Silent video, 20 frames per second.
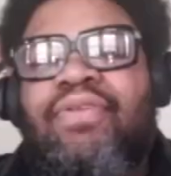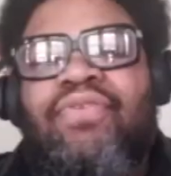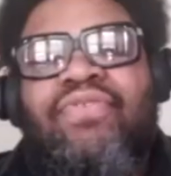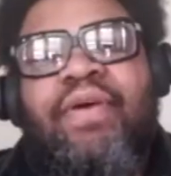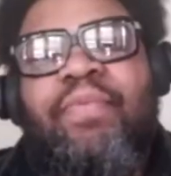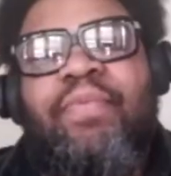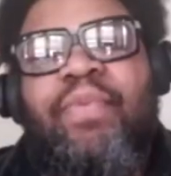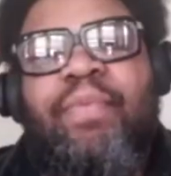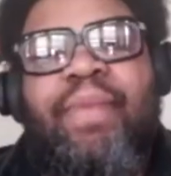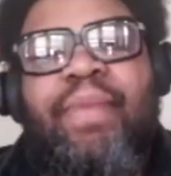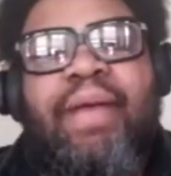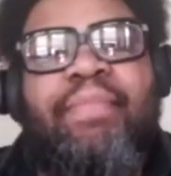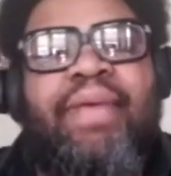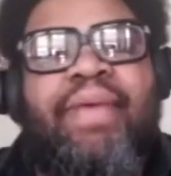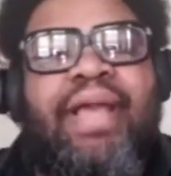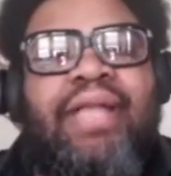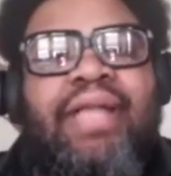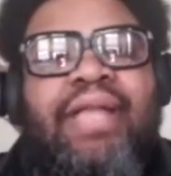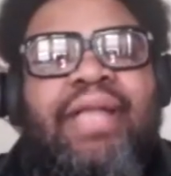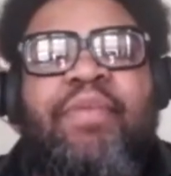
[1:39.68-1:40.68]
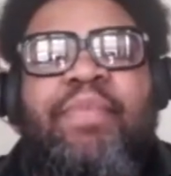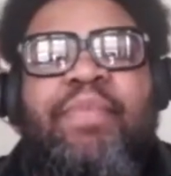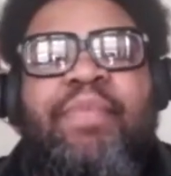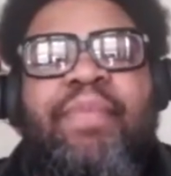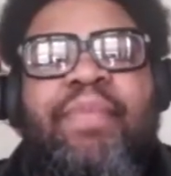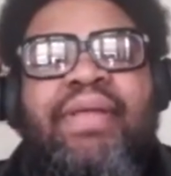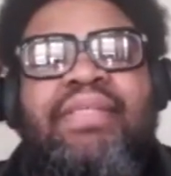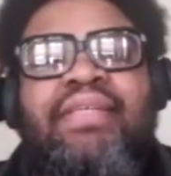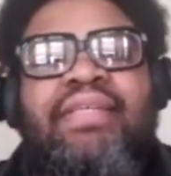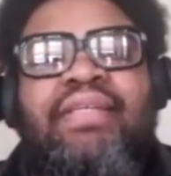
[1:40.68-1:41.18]
something with my
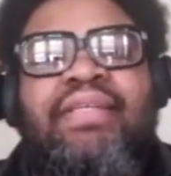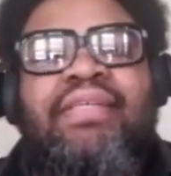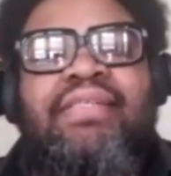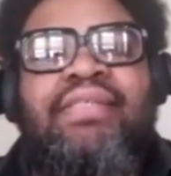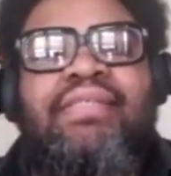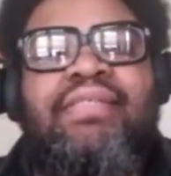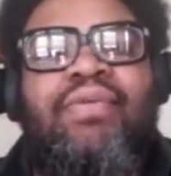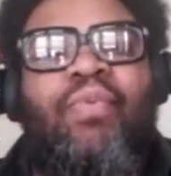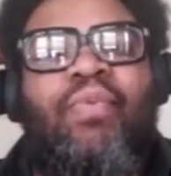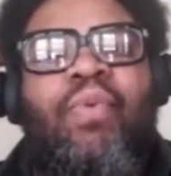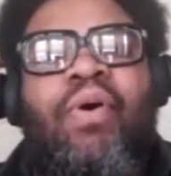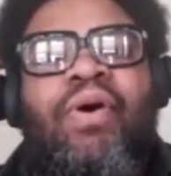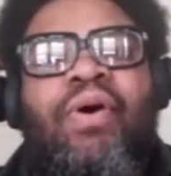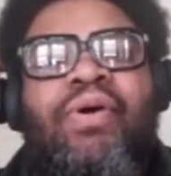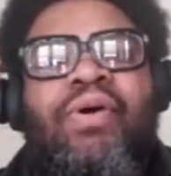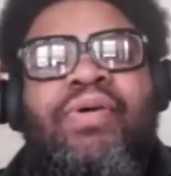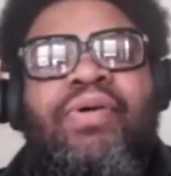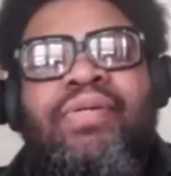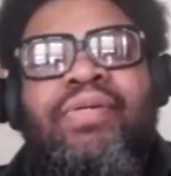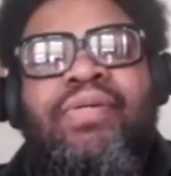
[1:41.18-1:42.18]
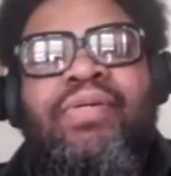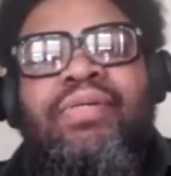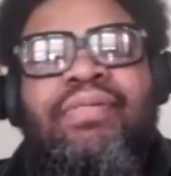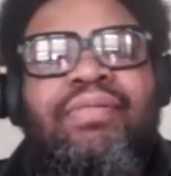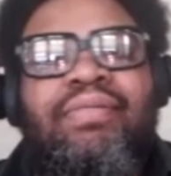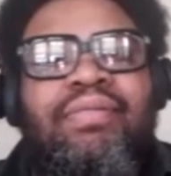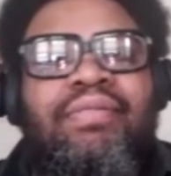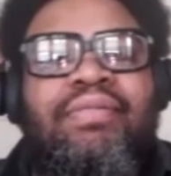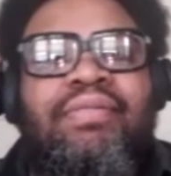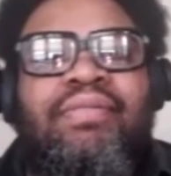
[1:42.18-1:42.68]
backdrop and my shit is just a wall.
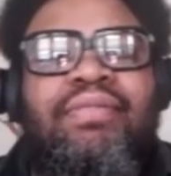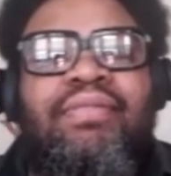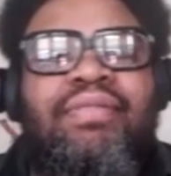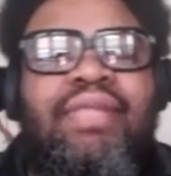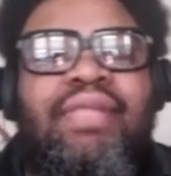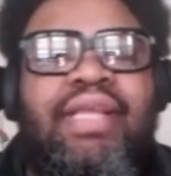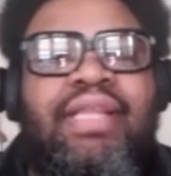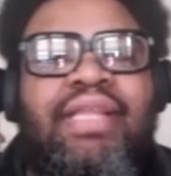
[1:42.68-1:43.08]
Yeah,